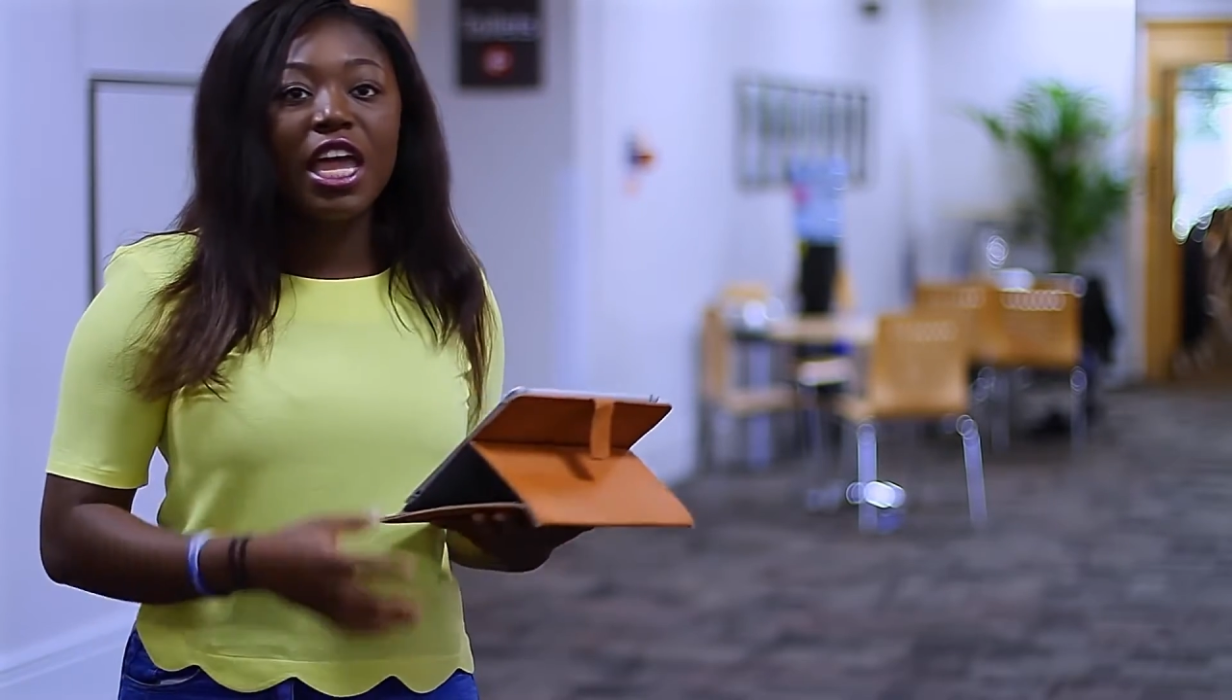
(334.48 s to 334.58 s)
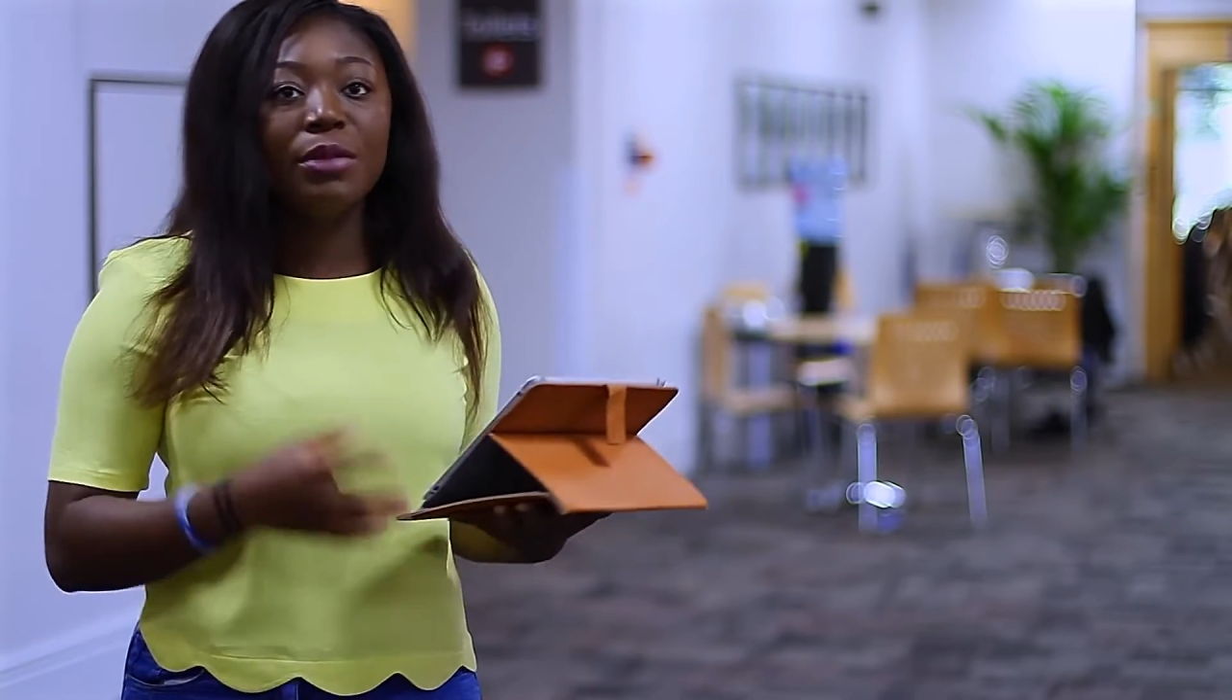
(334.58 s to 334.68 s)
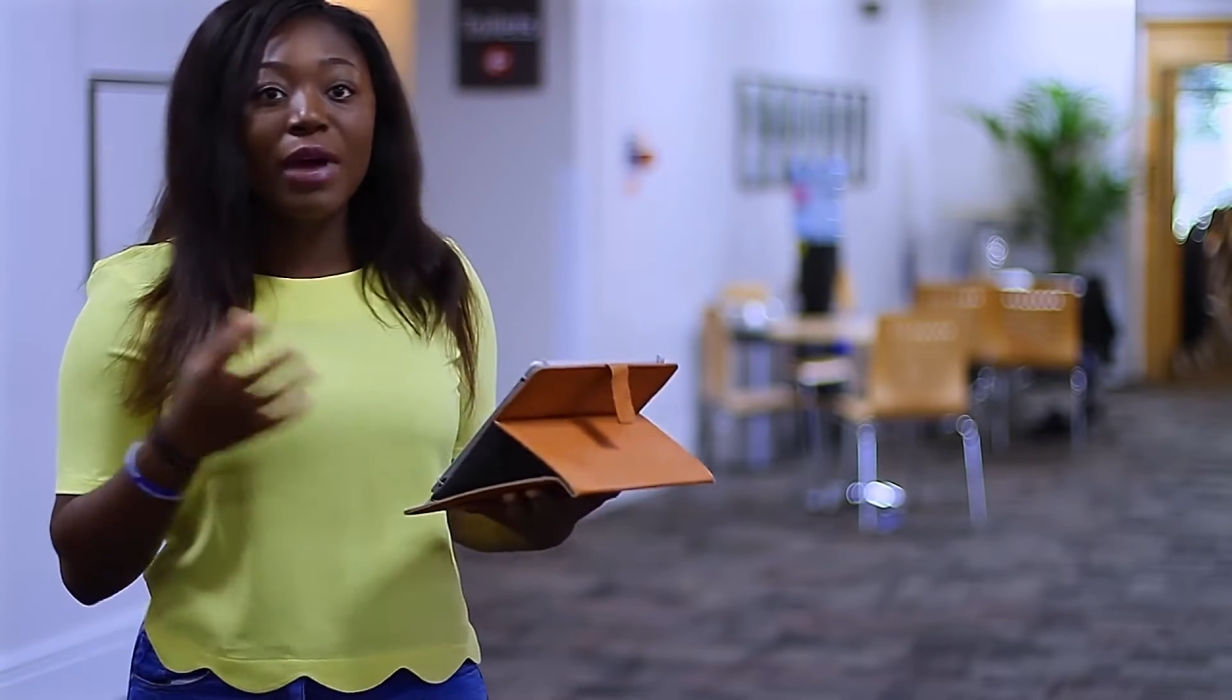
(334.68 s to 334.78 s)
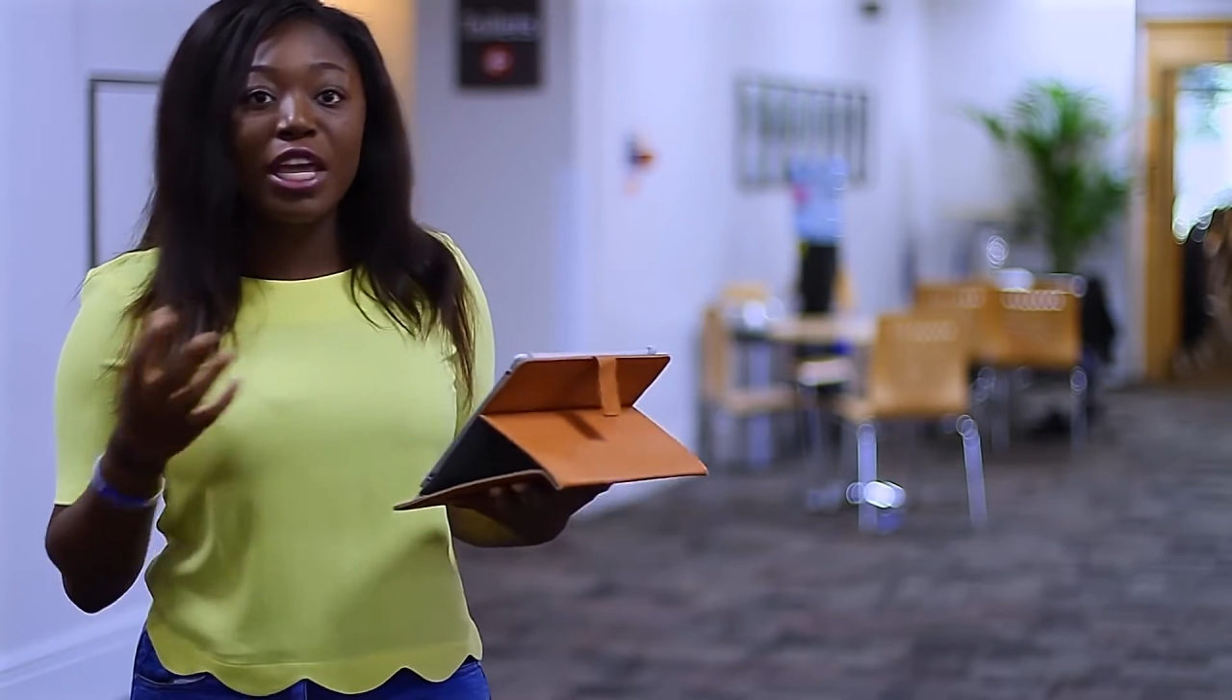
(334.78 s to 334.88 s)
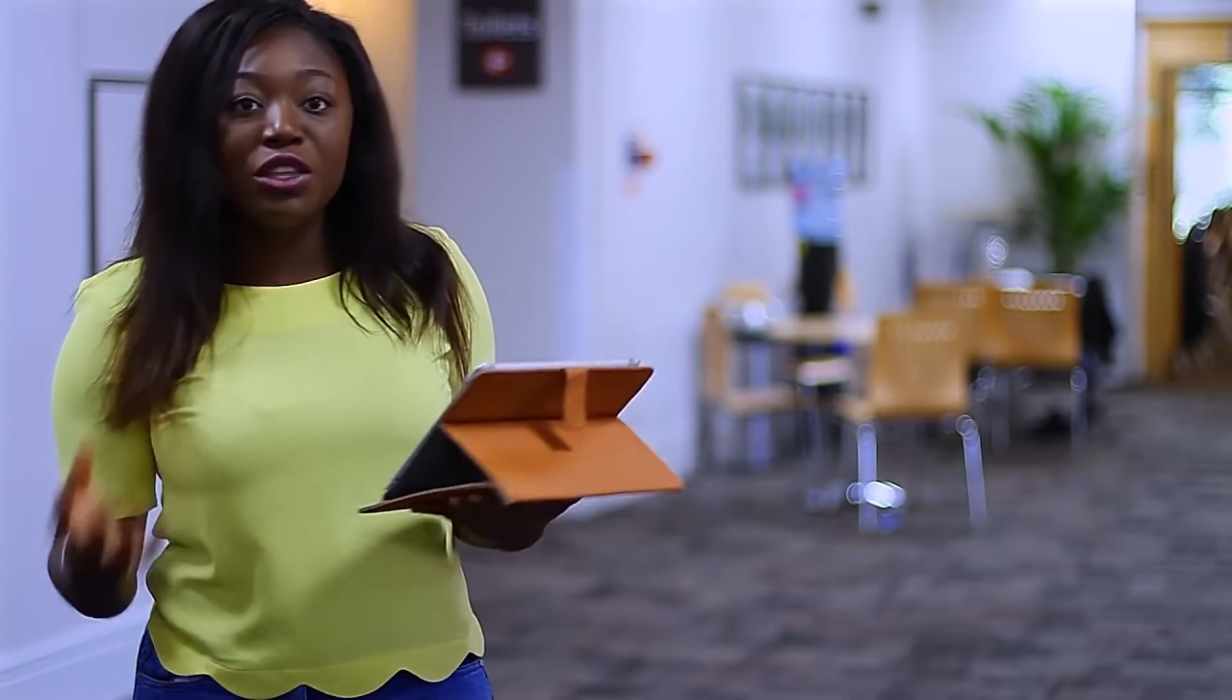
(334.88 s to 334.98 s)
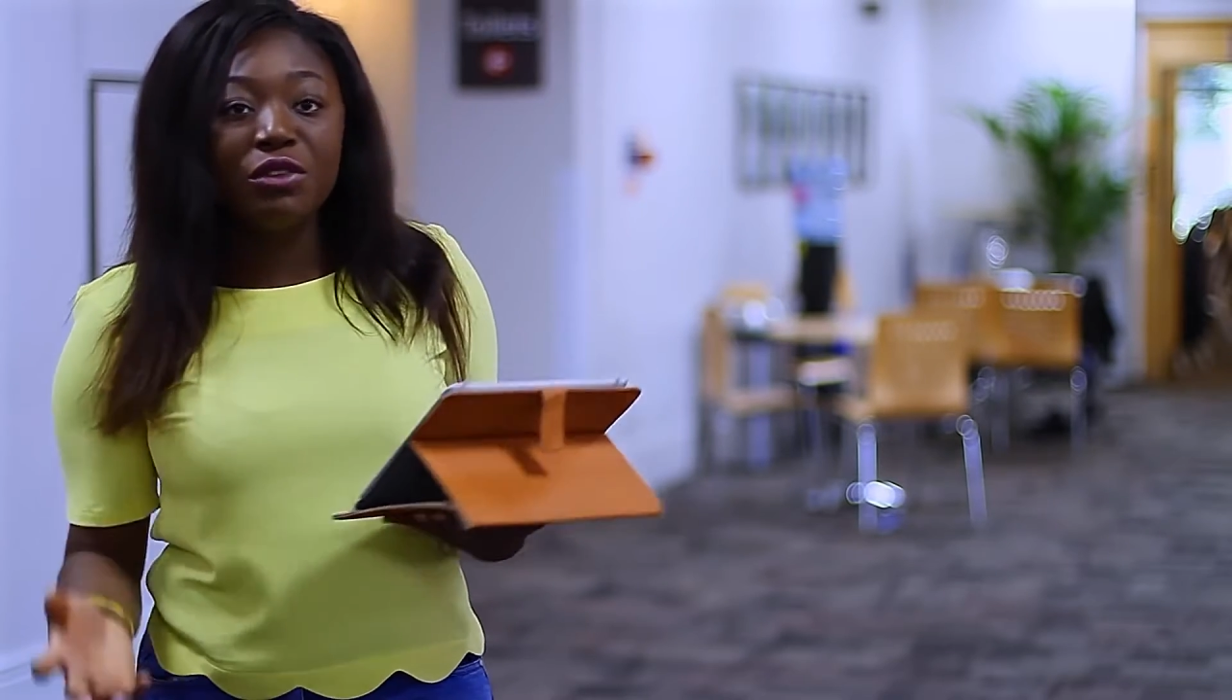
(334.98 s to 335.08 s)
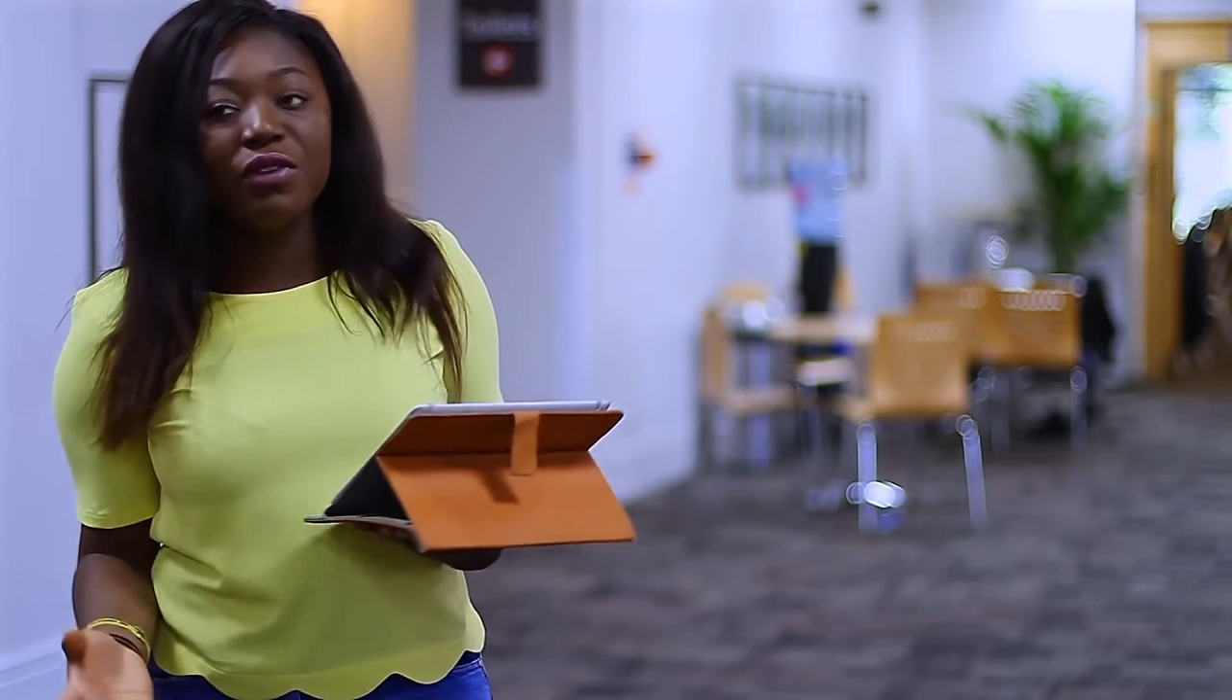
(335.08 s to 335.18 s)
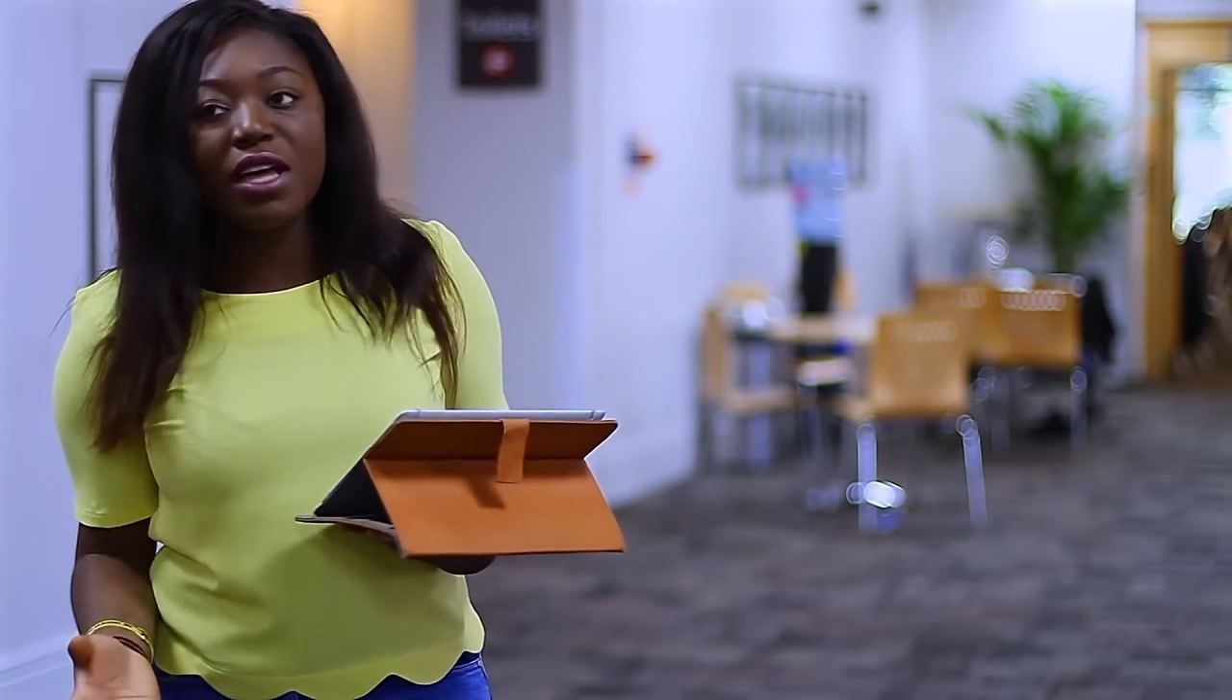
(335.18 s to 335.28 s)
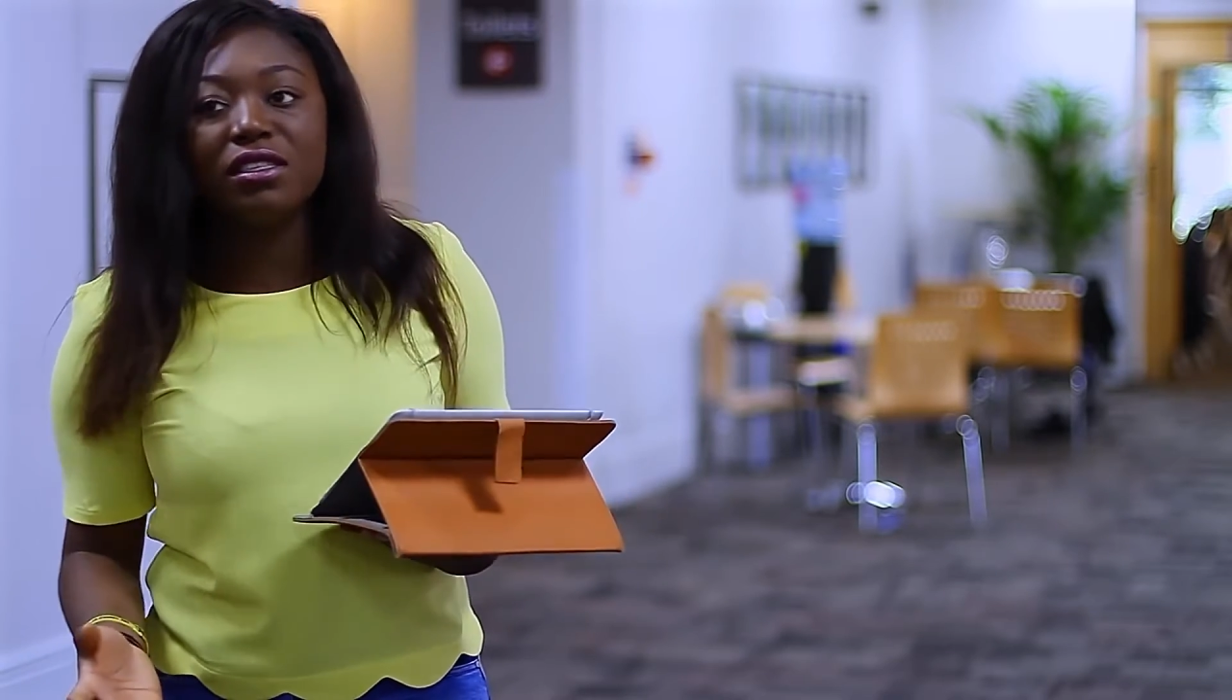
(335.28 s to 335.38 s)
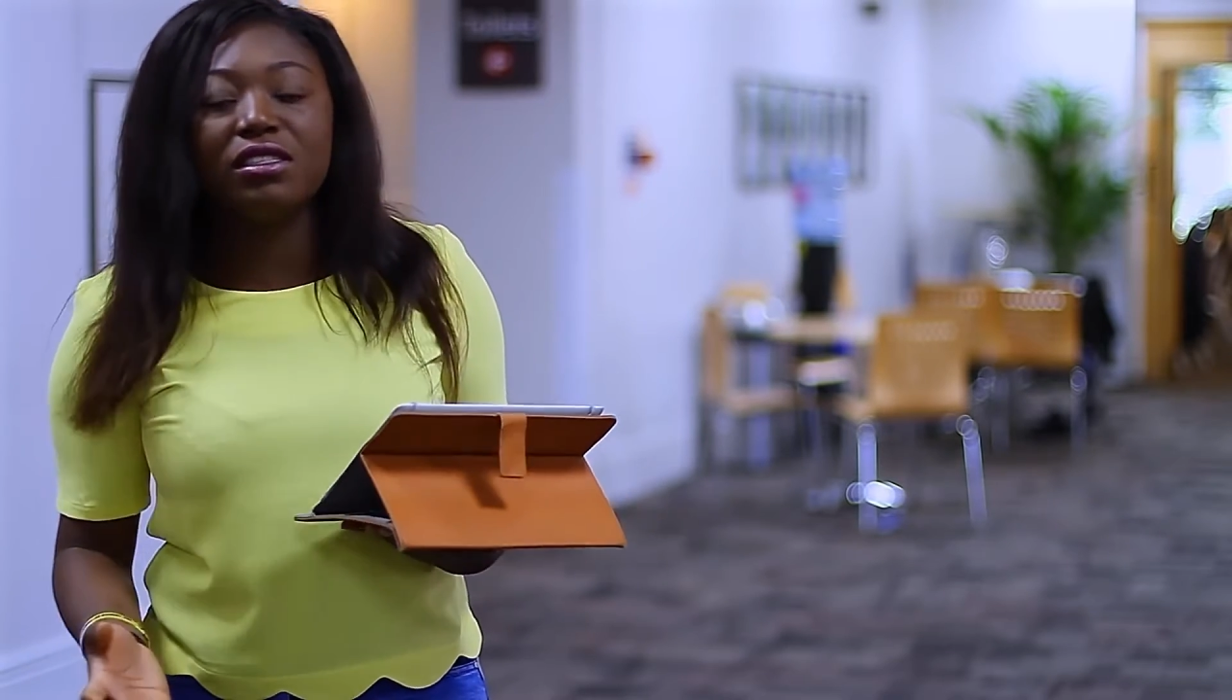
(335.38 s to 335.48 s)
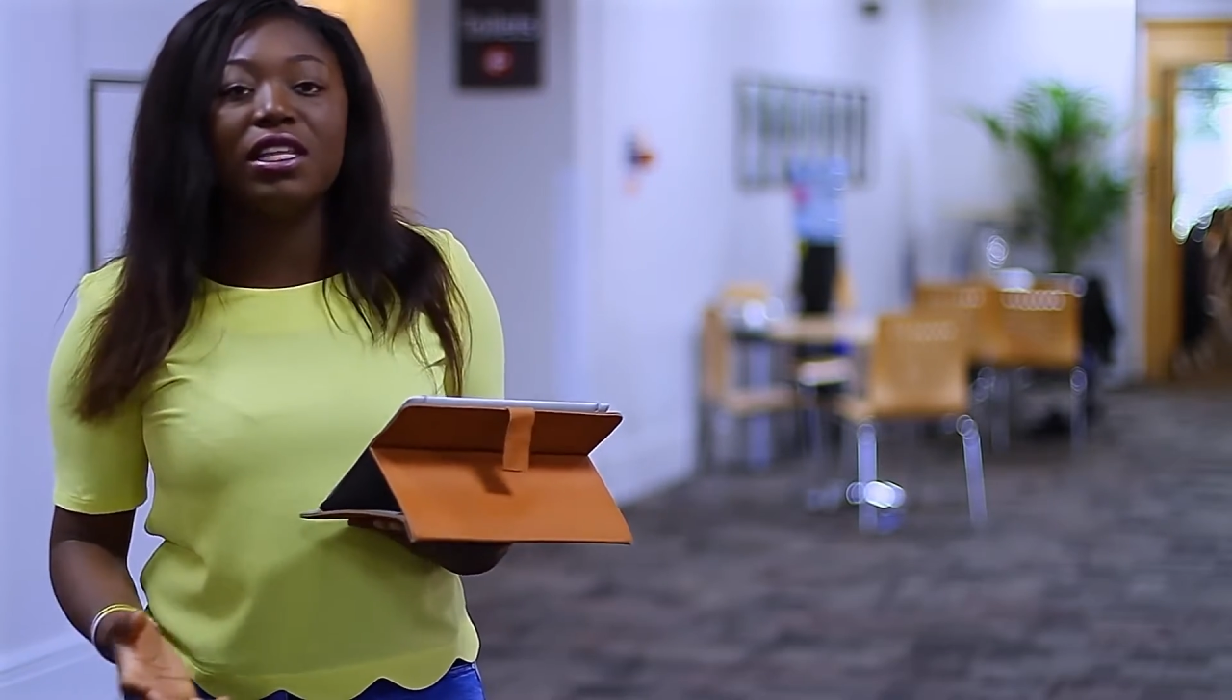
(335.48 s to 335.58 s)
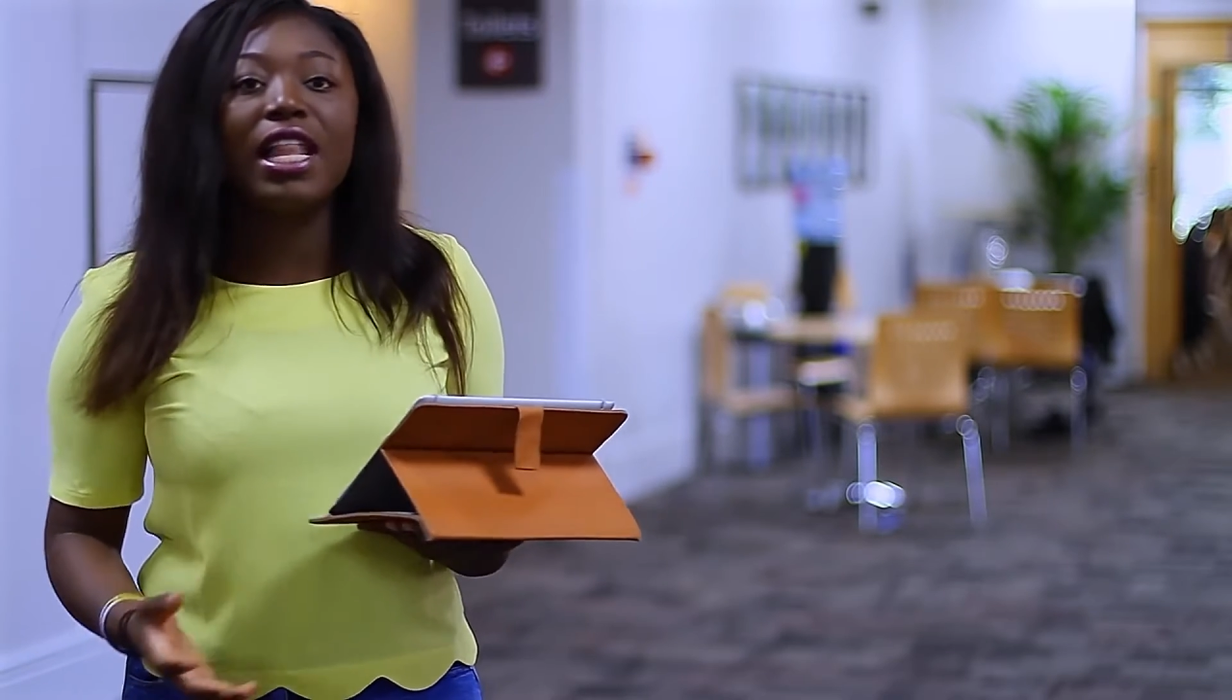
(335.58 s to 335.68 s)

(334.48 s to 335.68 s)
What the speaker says: in my university